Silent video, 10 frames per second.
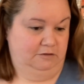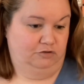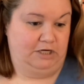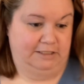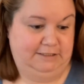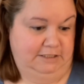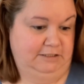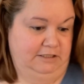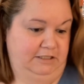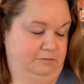trying to stick
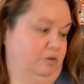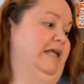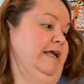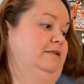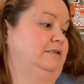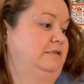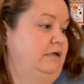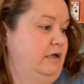to these plans.